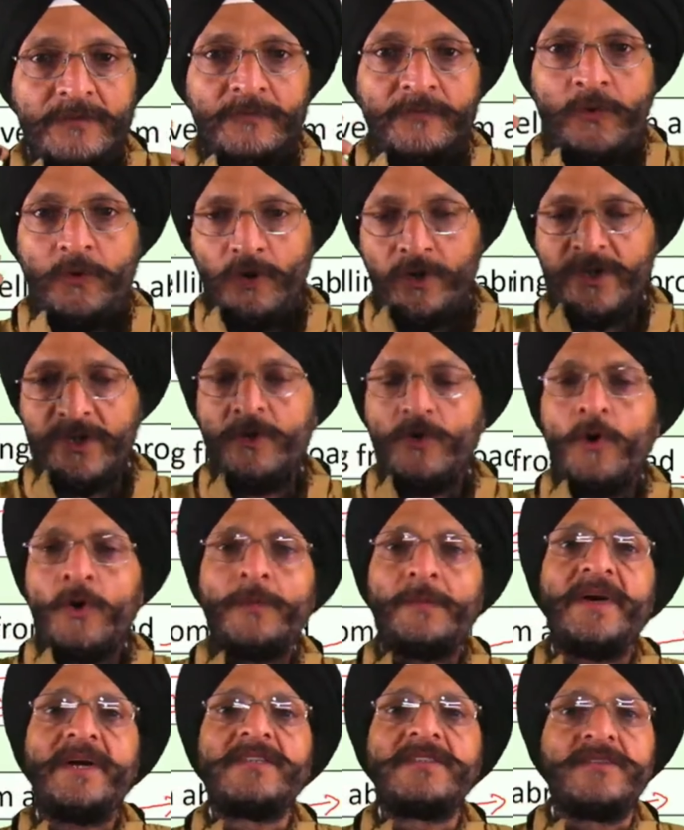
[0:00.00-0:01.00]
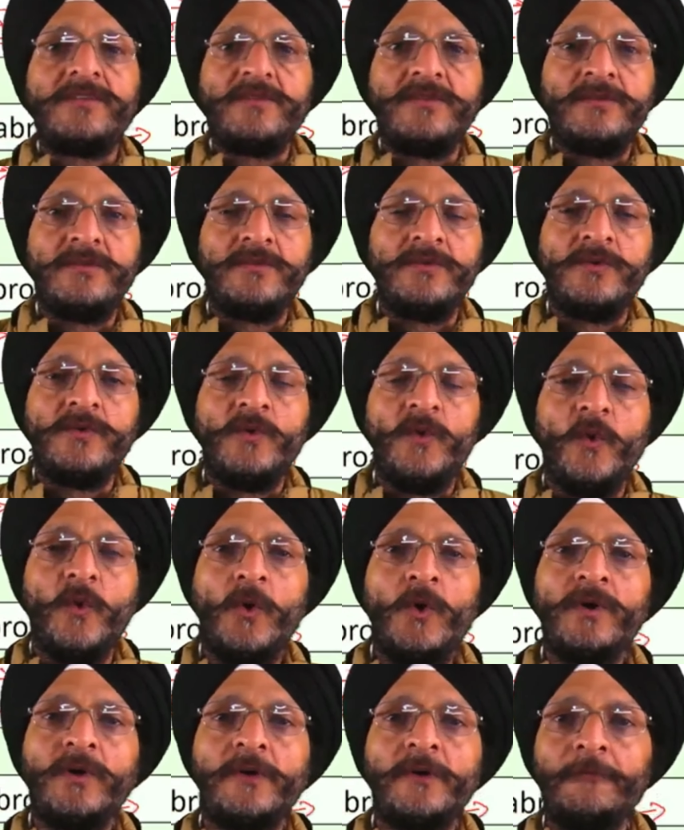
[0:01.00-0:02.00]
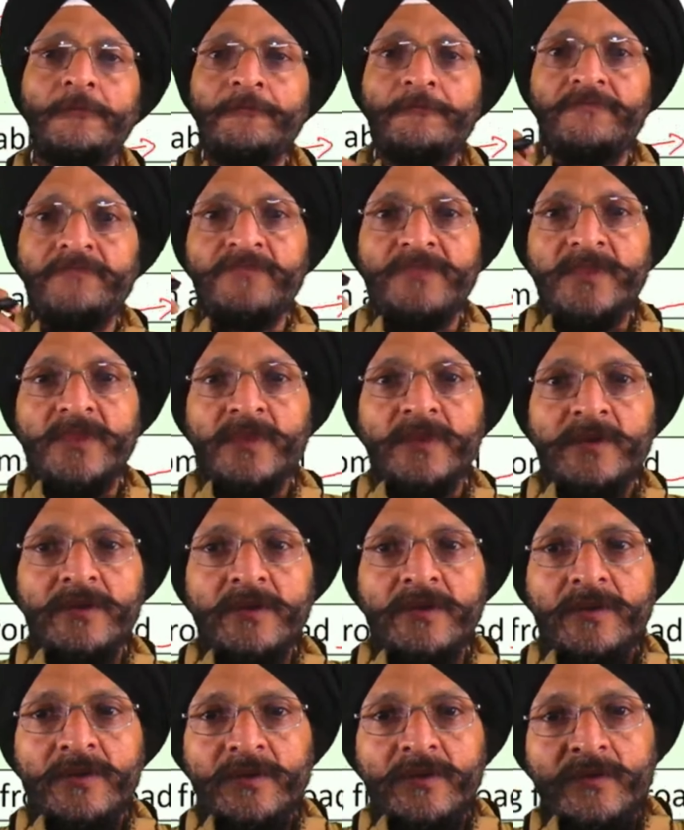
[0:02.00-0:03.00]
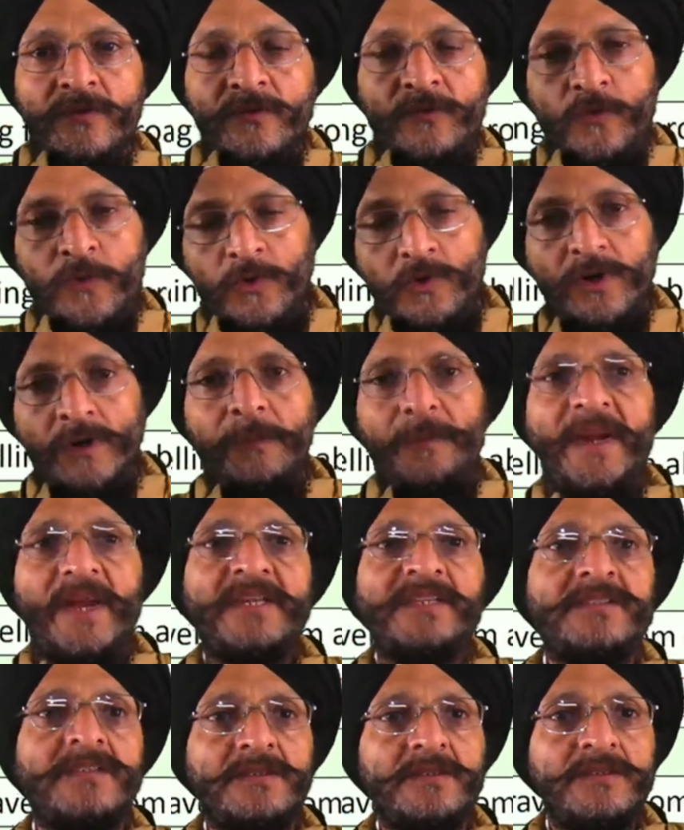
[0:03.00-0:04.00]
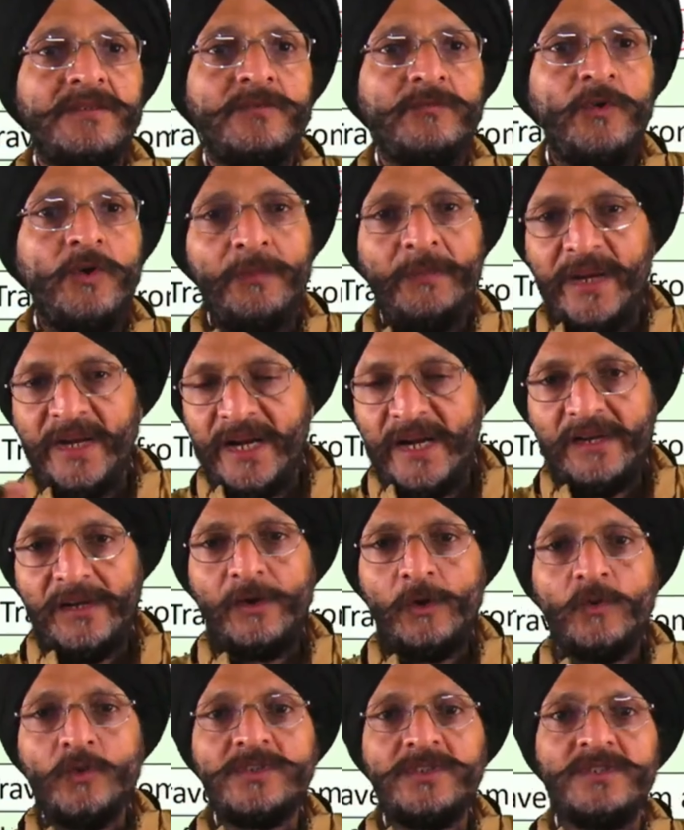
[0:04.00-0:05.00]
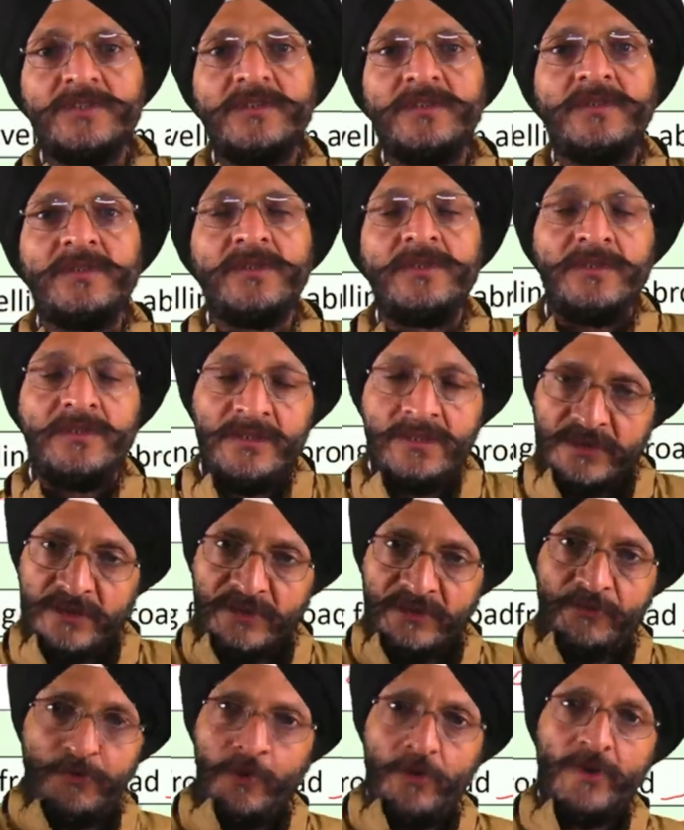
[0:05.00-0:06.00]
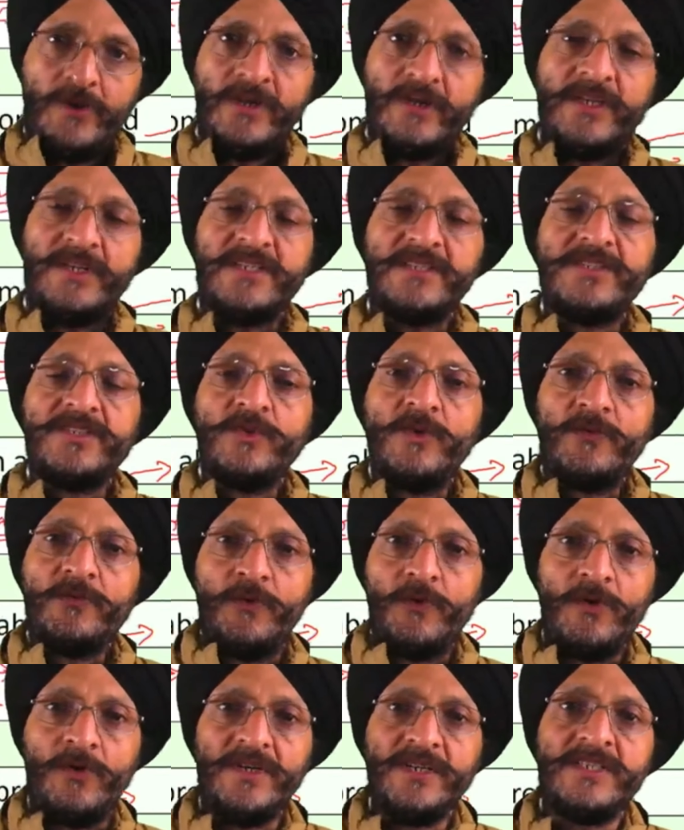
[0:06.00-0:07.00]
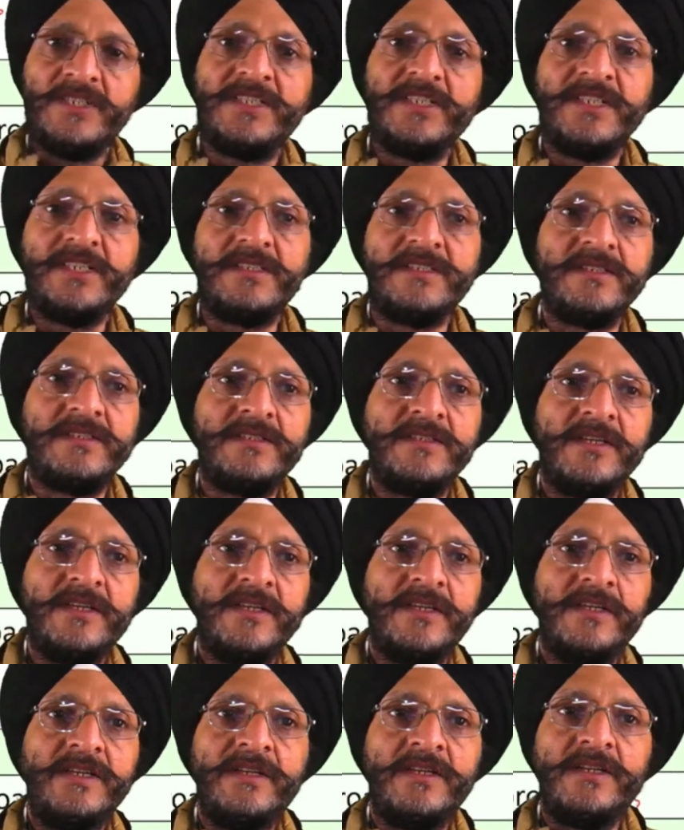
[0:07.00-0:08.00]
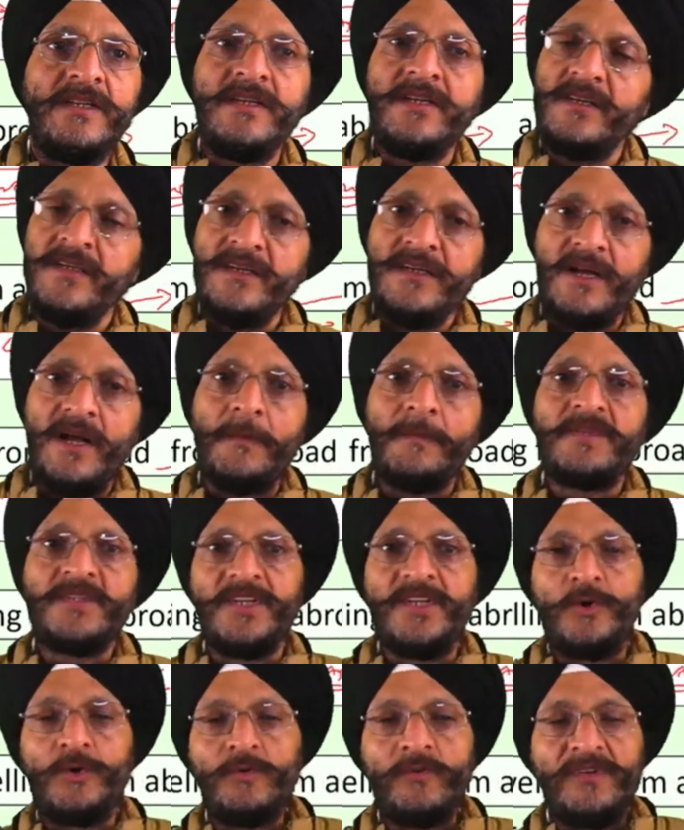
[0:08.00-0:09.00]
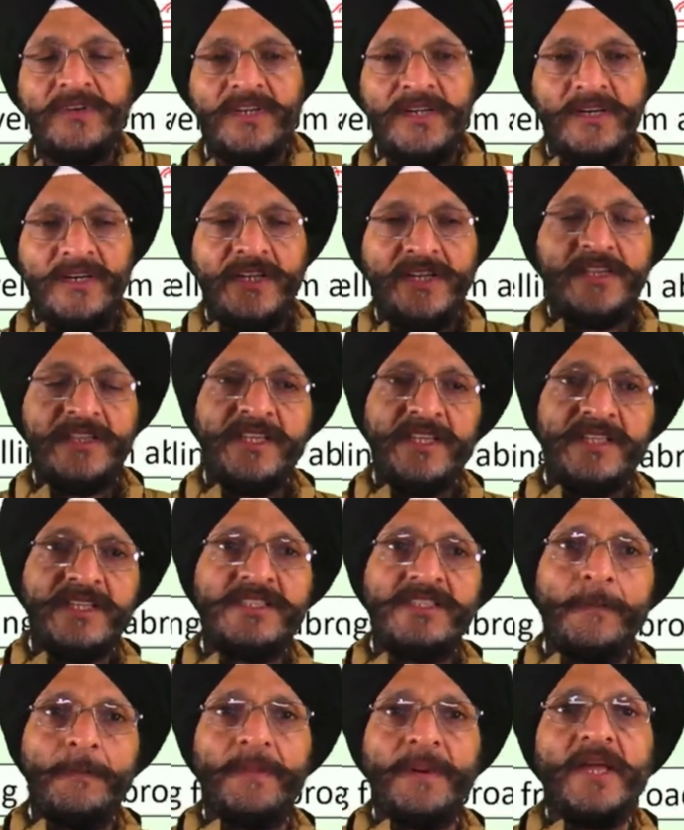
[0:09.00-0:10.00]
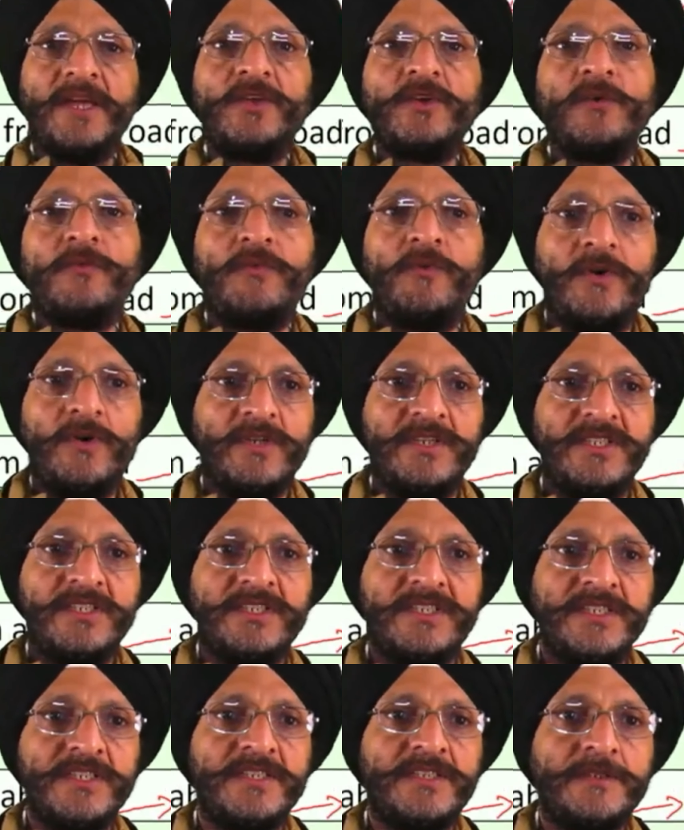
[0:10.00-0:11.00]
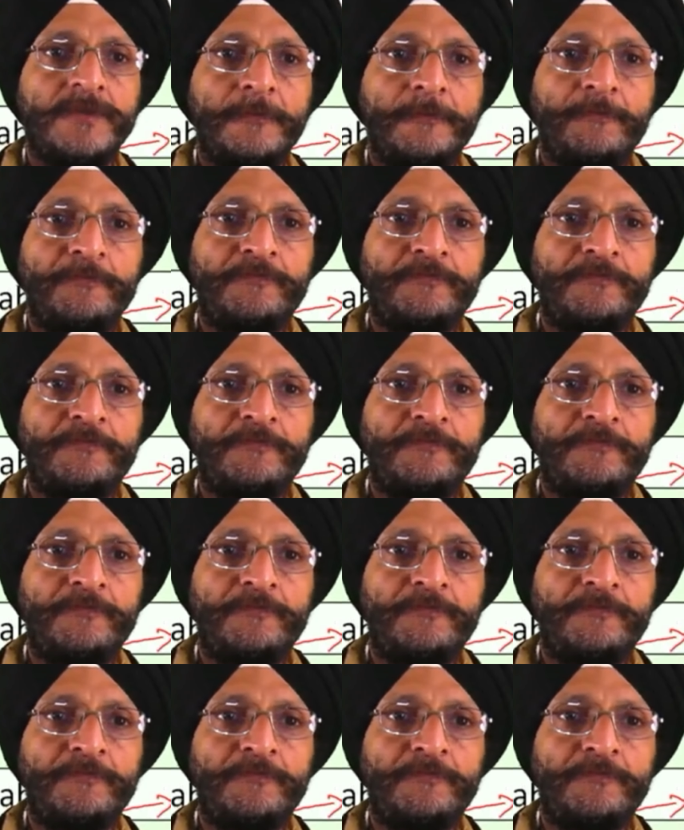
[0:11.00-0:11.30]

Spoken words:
foreign governments or foreign banks, we may get loans. The foreign currency or foreign exchange comes into our country, there is supply of foreign exchange.